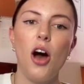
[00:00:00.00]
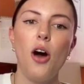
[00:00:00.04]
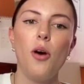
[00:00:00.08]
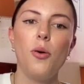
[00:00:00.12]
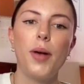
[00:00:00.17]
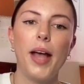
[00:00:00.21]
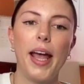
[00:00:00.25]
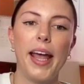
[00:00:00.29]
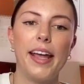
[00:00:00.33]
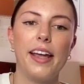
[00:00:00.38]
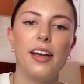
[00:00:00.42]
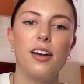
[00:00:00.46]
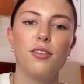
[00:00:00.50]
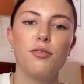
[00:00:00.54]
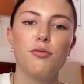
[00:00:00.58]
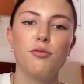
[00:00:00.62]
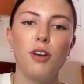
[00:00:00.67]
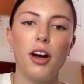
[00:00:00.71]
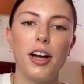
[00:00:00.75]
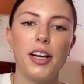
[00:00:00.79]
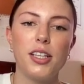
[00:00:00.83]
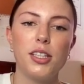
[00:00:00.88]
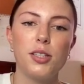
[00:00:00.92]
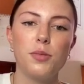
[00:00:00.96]
Okay,
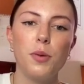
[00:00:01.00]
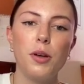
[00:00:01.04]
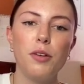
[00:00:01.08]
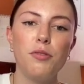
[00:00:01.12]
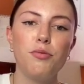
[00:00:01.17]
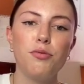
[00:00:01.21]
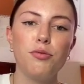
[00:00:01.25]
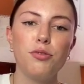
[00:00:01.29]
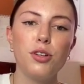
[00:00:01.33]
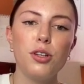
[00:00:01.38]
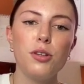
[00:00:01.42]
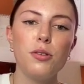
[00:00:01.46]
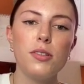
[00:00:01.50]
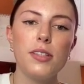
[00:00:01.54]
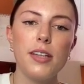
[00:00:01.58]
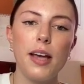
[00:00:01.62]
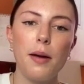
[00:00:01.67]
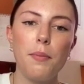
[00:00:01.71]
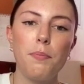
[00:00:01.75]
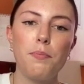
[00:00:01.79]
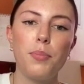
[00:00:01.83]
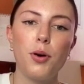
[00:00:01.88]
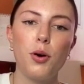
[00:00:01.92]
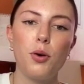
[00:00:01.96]
right, so we've ruled
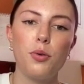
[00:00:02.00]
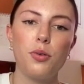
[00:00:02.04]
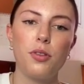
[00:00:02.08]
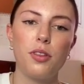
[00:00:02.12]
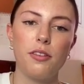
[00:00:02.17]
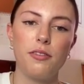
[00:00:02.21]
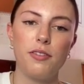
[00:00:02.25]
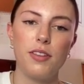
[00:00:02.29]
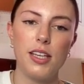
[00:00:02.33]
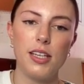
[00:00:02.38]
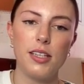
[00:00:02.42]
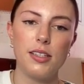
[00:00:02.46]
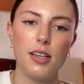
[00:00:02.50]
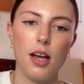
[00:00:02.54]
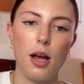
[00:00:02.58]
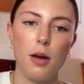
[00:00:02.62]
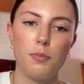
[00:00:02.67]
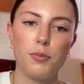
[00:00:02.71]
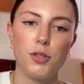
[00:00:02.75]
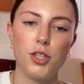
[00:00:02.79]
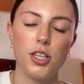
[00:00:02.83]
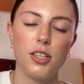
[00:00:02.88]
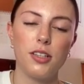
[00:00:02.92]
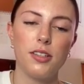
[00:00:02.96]
out both of these
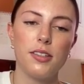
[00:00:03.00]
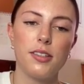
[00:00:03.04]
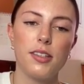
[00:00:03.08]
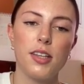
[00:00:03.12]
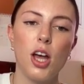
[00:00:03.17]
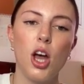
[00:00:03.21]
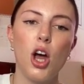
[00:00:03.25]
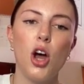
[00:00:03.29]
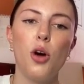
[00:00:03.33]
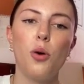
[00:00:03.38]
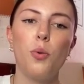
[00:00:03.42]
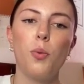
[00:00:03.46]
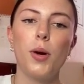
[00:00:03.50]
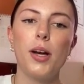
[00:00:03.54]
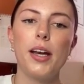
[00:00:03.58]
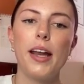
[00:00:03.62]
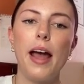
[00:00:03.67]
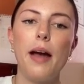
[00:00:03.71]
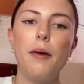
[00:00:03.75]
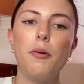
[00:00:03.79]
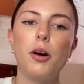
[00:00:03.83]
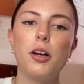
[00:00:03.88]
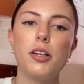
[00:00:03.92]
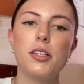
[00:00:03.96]
options. We're
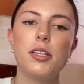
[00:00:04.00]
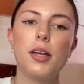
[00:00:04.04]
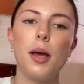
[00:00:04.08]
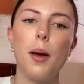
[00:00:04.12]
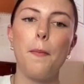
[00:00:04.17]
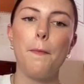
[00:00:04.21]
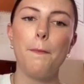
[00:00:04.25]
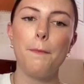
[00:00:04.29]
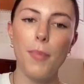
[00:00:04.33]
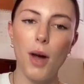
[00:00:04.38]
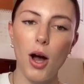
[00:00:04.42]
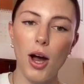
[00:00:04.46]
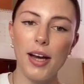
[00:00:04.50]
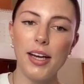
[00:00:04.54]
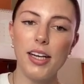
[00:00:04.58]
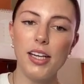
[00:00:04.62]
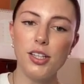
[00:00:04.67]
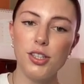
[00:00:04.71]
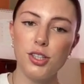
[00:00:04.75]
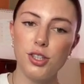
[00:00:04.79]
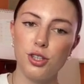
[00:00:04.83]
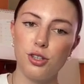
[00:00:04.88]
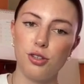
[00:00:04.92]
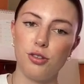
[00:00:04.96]
now on to
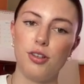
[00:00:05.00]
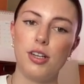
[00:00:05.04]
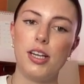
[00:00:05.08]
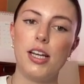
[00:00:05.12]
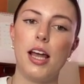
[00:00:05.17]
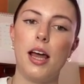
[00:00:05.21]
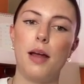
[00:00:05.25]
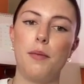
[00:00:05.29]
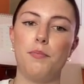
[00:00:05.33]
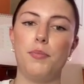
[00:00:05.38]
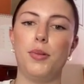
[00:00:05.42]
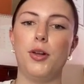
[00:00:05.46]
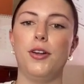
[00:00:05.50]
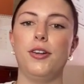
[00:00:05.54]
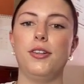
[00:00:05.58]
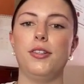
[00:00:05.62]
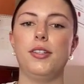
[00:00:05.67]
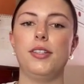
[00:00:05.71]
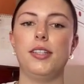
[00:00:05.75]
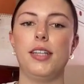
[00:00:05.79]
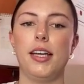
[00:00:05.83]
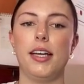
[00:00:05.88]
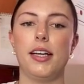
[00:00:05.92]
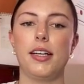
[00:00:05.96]
minus 3 and
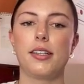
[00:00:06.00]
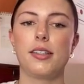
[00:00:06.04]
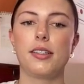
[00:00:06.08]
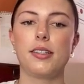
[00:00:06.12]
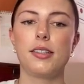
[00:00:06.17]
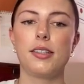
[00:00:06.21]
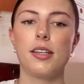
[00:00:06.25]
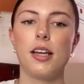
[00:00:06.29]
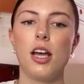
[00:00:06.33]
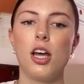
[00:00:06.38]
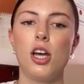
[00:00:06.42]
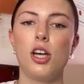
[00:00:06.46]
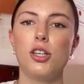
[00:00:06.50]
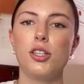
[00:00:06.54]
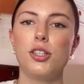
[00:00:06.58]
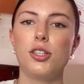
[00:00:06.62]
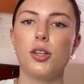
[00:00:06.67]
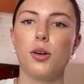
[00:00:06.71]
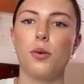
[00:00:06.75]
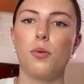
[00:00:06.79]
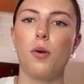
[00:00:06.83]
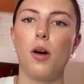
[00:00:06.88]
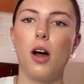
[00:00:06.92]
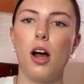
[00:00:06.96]
plus 6.
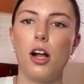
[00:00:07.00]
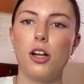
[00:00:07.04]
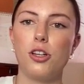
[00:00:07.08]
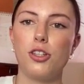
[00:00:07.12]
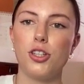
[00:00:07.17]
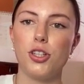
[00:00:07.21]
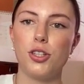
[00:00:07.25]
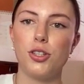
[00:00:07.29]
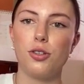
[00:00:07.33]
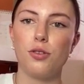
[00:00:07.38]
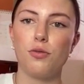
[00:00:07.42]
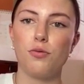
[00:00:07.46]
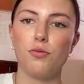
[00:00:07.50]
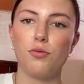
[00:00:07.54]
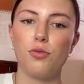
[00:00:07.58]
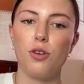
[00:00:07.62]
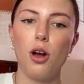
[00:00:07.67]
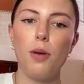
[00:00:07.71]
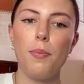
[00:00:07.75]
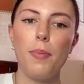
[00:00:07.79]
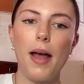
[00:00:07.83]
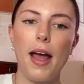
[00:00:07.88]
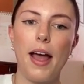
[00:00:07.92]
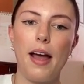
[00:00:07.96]
So I'll just
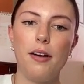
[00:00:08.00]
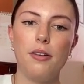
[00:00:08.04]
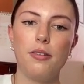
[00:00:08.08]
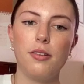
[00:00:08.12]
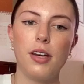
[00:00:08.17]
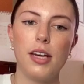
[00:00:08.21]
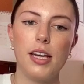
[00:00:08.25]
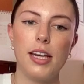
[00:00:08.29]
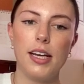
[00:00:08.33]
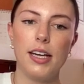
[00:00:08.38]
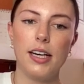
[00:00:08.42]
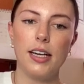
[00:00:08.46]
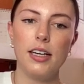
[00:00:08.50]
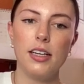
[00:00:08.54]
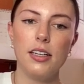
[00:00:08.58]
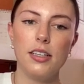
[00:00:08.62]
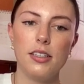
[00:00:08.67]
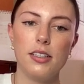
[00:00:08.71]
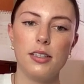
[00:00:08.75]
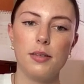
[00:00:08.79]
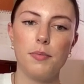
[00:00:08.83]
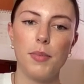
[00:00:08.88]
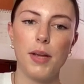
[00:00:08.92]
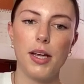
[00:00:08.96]
rub out here
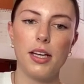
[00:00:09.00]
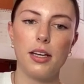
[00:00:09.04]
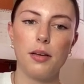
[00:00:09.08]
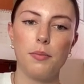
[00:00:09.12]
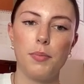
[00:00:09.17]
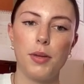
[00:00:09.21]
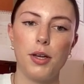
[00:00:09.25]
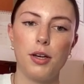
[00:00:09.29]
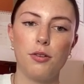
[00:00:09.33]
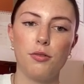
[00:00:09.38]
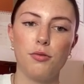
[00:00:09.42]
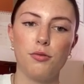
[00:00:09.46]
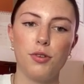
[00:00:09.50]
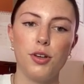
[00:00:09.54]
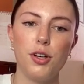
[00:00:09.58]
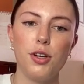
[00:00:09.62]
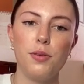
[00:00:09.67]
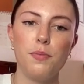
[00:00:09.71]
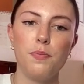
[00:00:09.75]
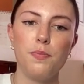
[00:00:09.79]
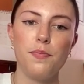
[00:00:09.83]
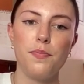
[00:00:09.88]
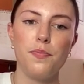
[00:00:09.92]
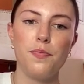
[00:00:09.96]
to make a bit of
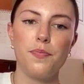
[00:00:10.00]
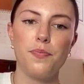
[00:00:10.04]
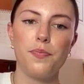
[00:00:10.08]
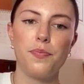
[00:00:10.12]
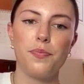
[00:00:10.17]
room.